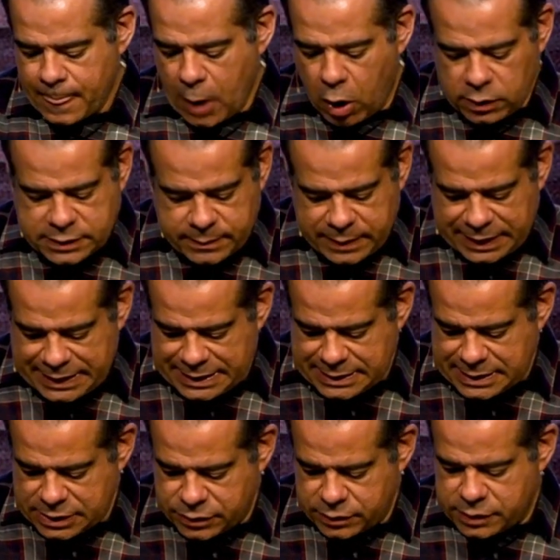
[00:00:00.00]
Ultimately, the
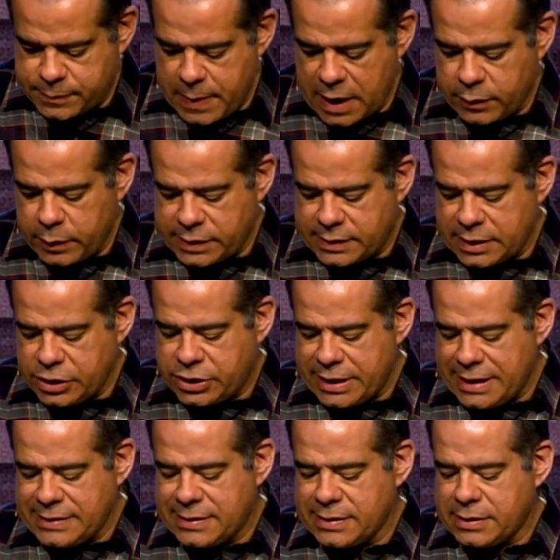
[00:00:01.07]
disrespect we see
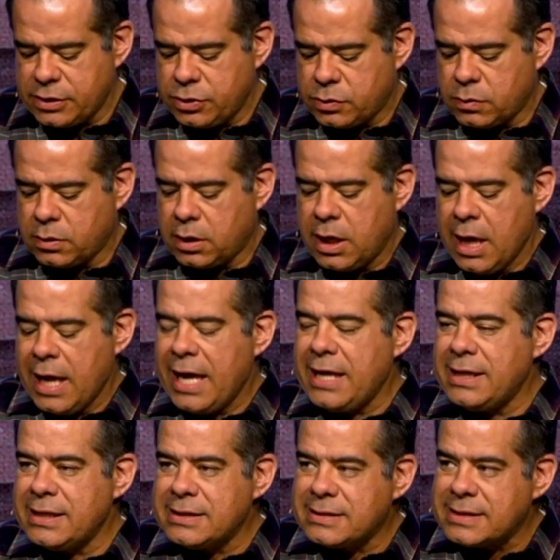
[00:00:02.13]
Jesus endure
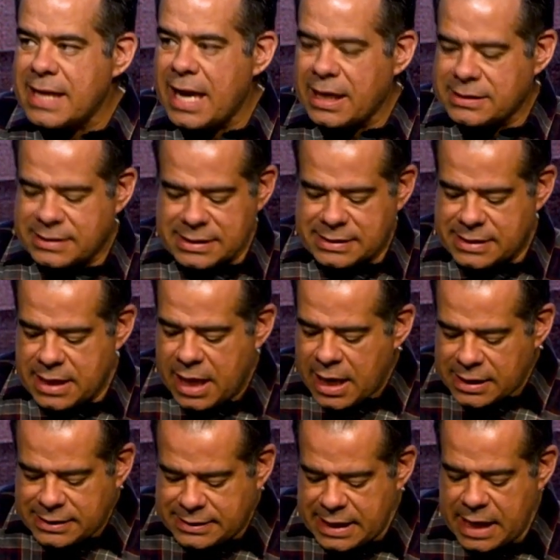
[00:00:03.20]
in this text is the
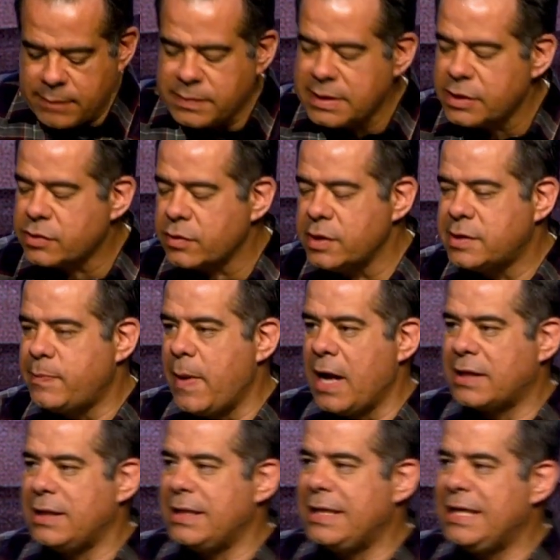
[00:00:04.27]
same
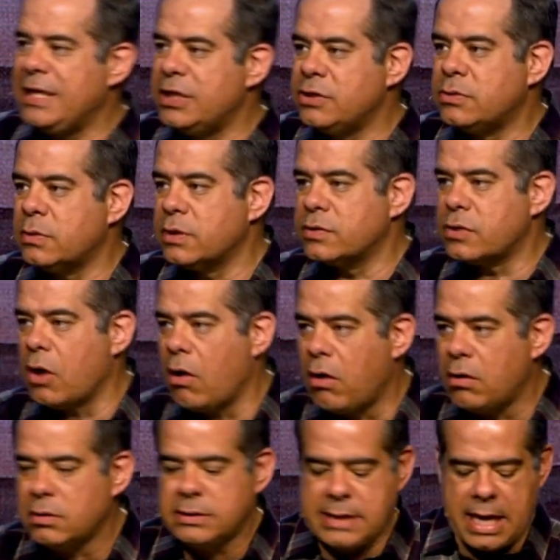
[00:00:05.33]
disrespect that he endures
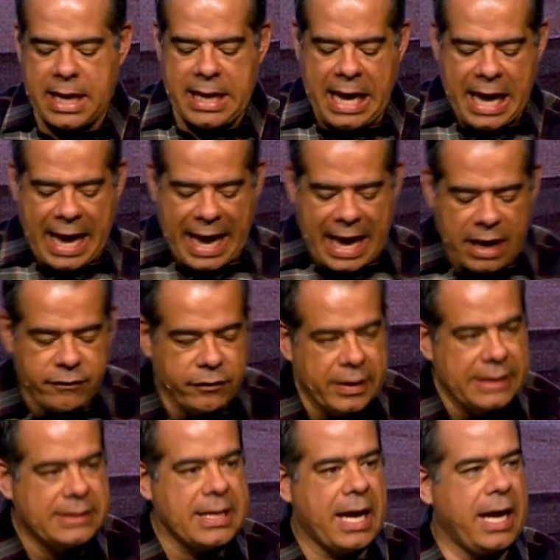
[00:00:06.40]
all day,
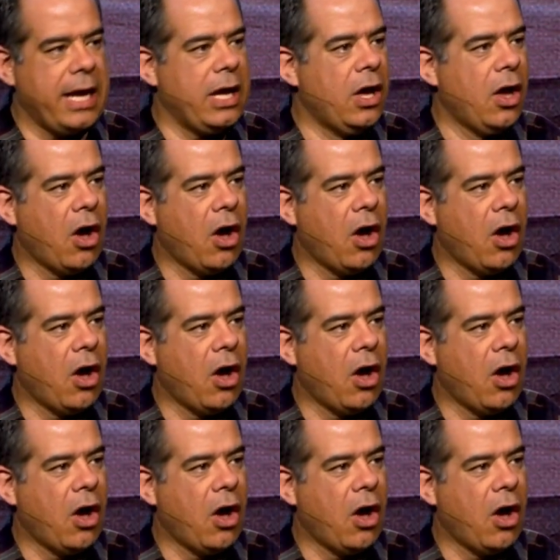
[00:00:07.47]
every day,